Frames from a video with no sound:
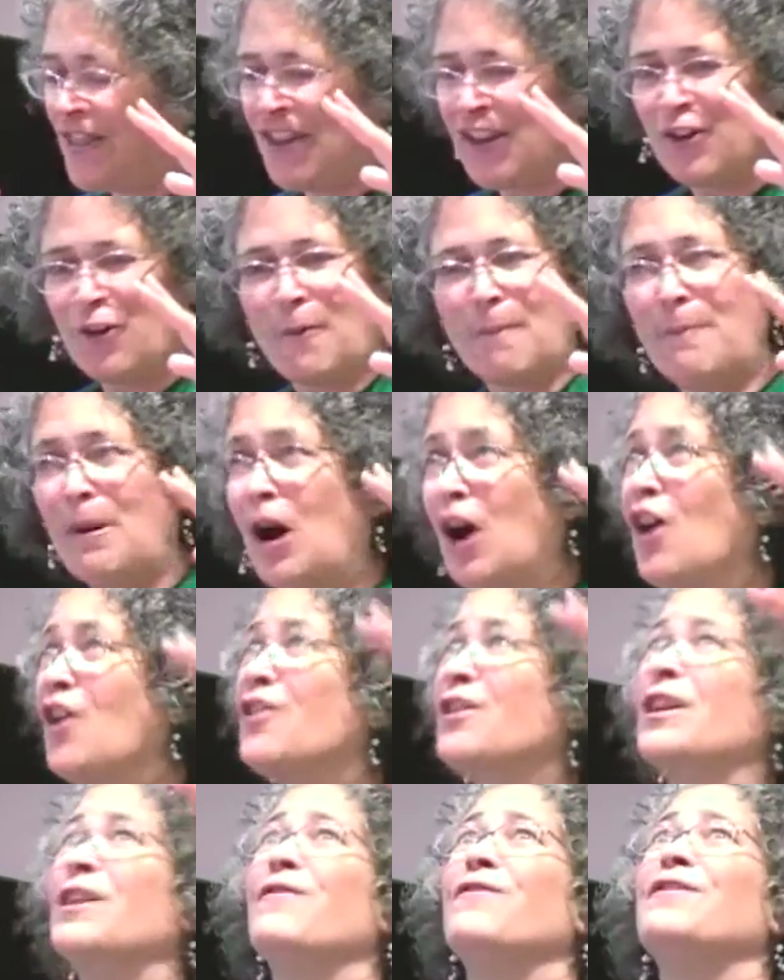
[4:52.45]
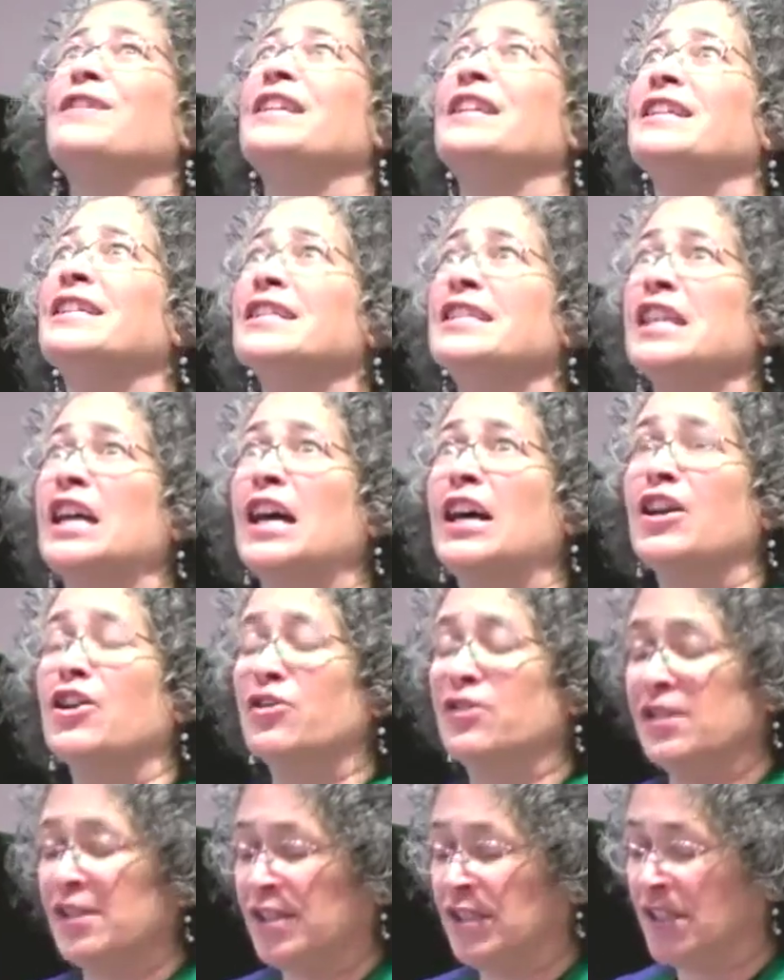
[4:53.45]
they are part of the
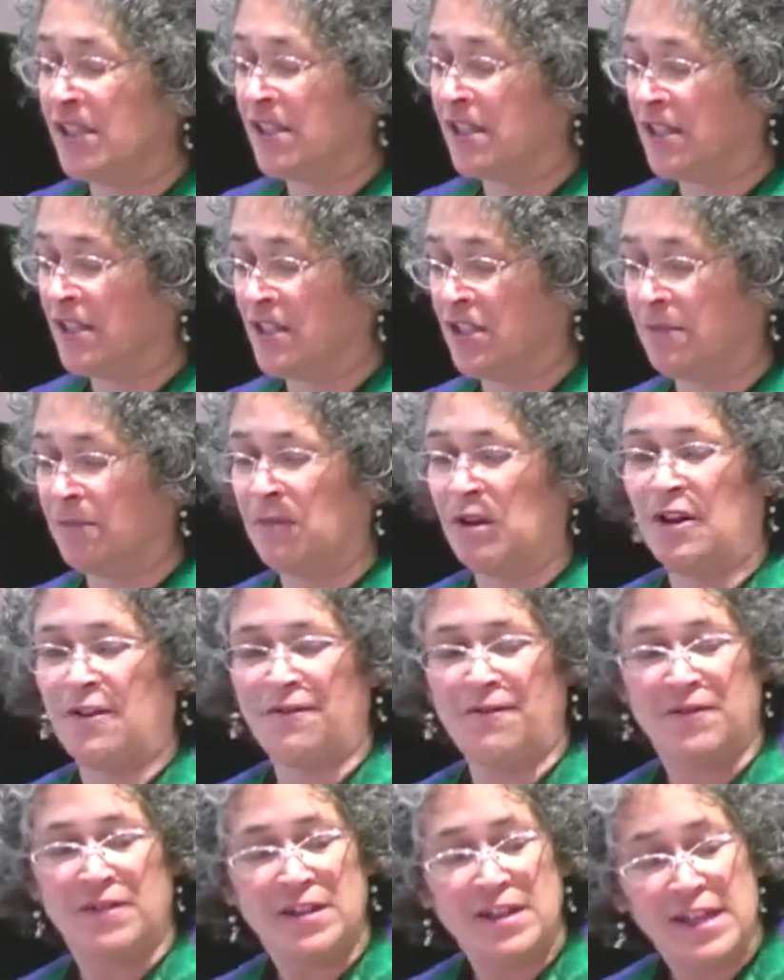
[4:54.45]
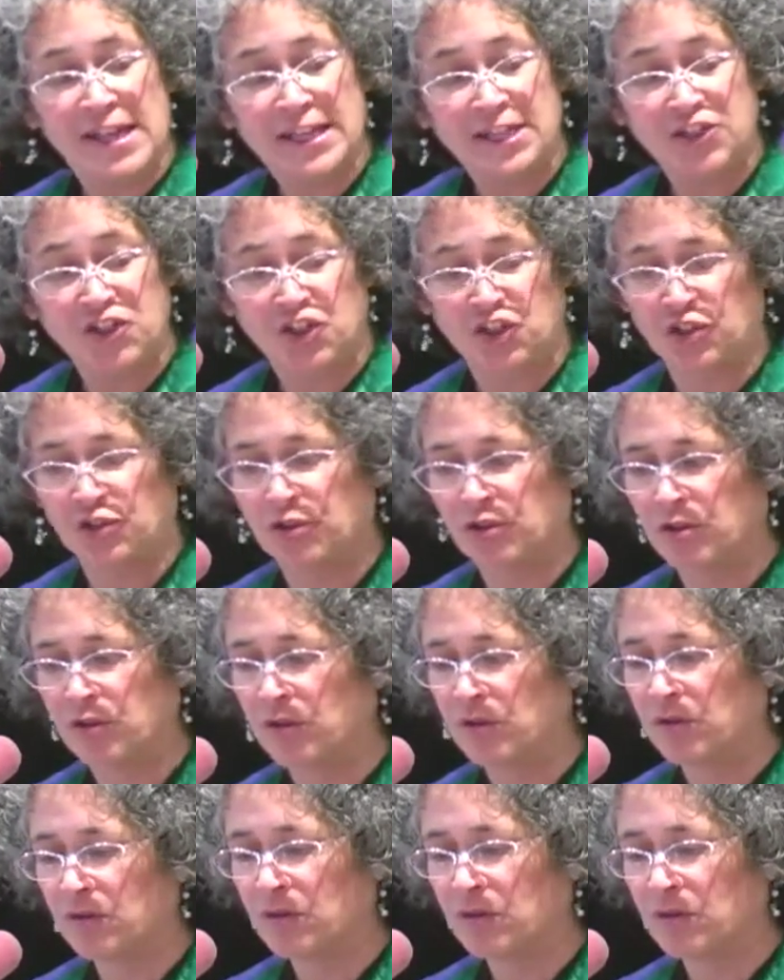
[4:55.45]
entire system of nature.